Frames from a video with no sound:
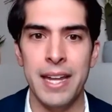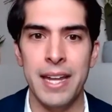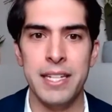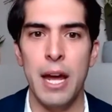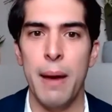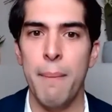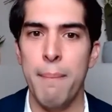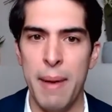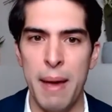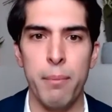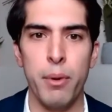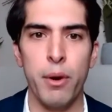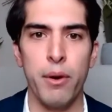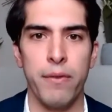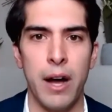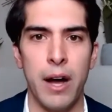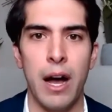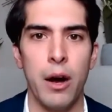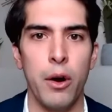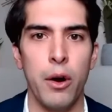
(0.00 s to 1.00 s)
member of
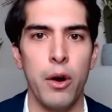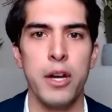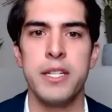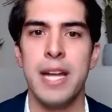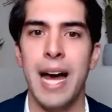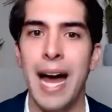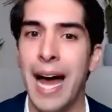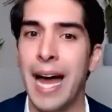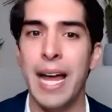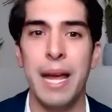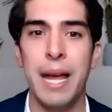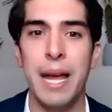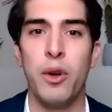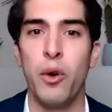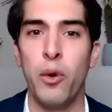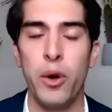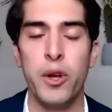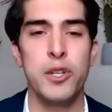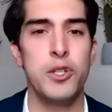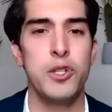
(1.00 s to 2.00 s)
Congress, I
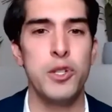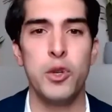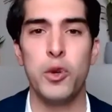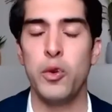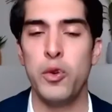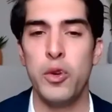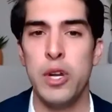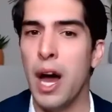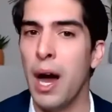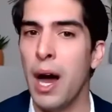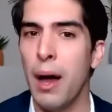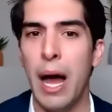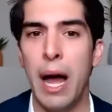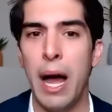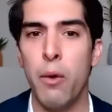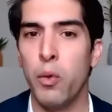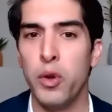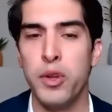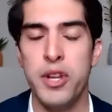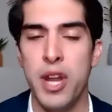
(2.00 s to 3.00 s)

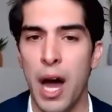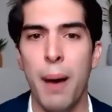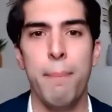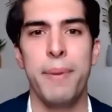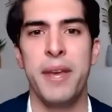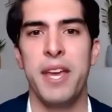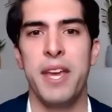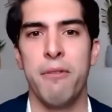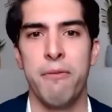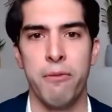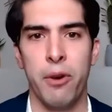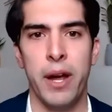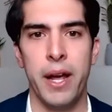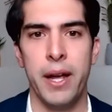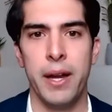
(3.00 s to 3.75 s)
will not be afraid